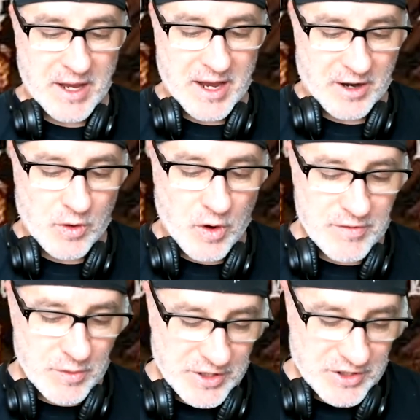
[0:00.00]
And I'll go over
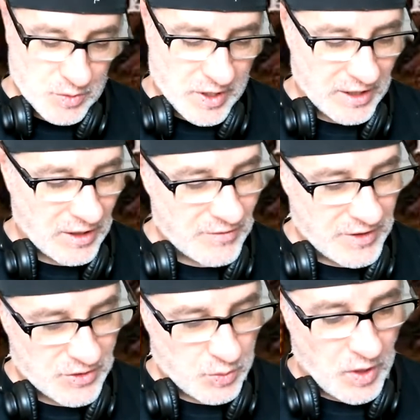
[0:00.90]
the reasons why I love
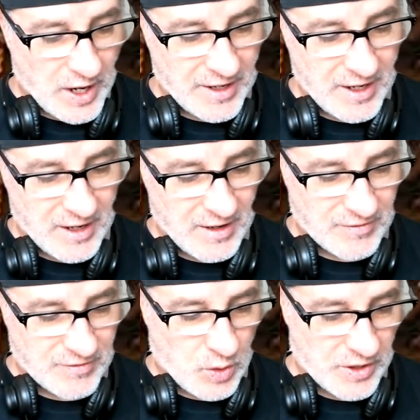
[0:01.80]
this. One,
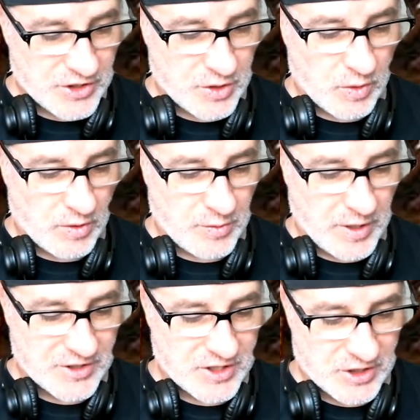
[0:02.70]
of course, you roll 3
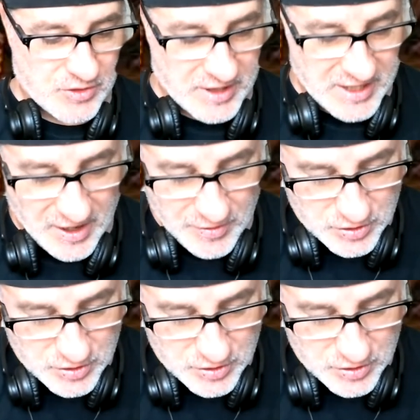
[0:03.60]
dice 6 straight down.